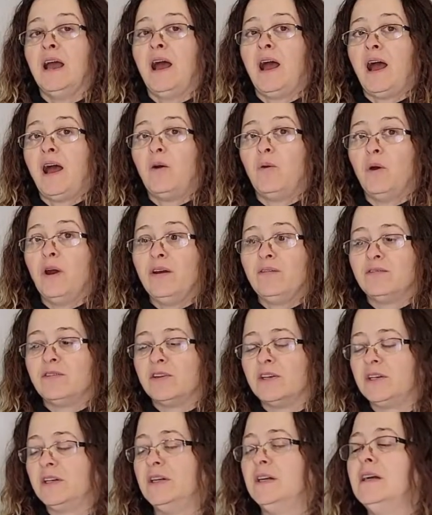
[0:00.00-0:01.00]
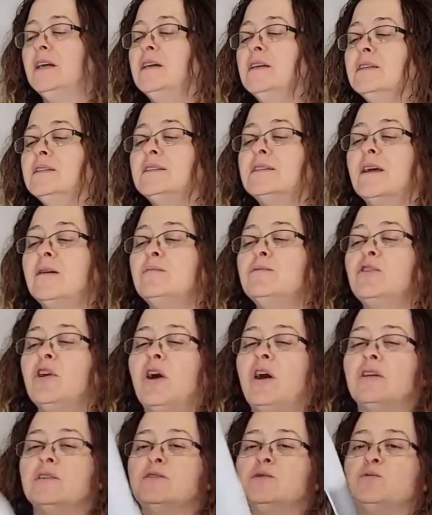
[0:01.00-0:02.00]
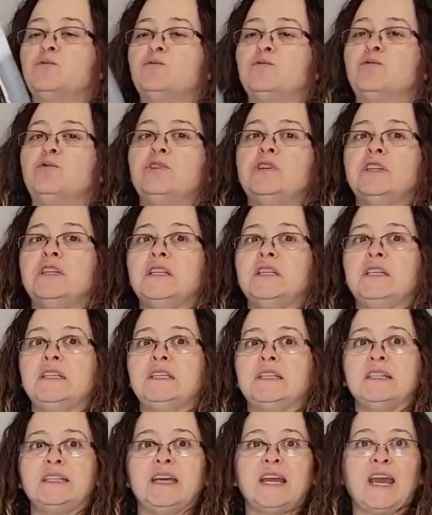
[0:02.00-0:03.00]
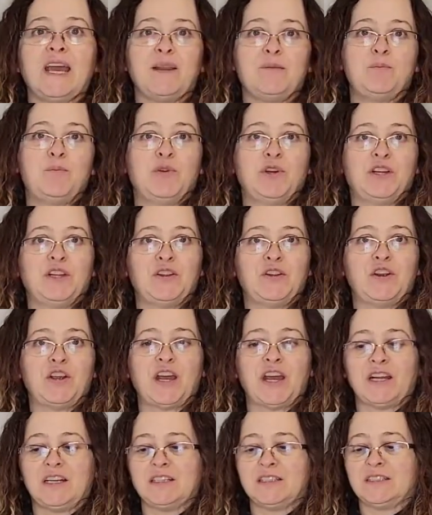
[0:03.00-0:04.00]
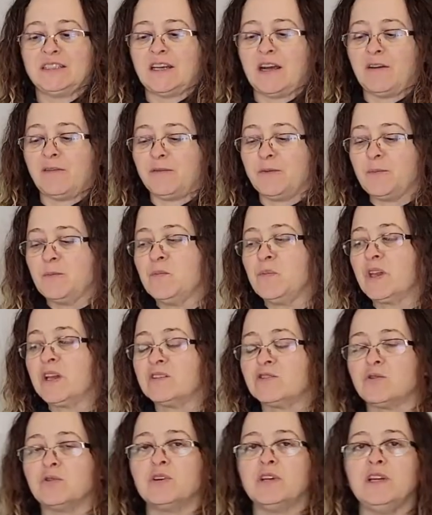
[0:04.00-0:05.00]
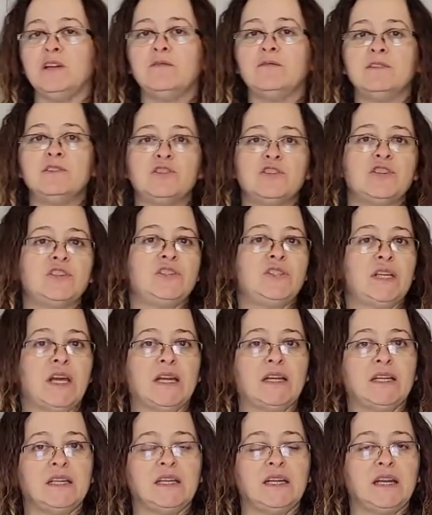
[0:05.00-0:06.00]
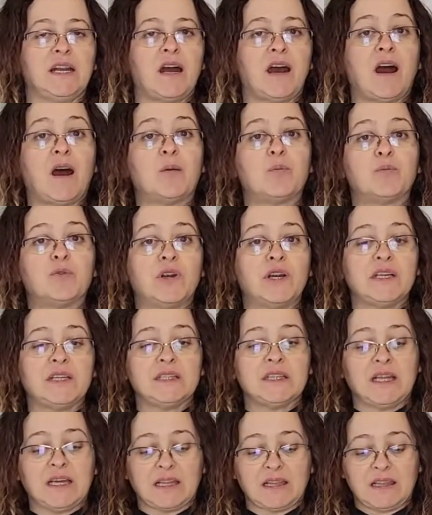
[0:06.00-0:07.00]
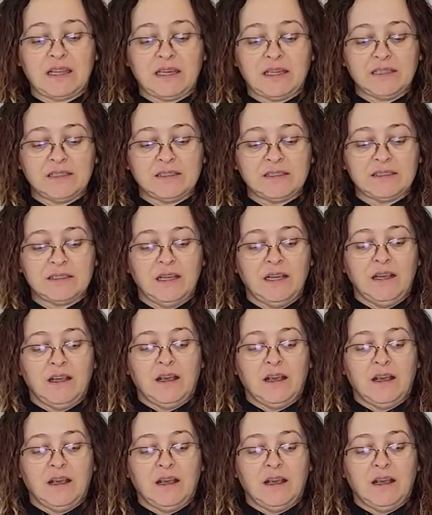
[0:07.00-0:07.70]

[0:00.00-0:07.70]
However, some dogs really hate putting their head in stuff. So even just setting it upright like this,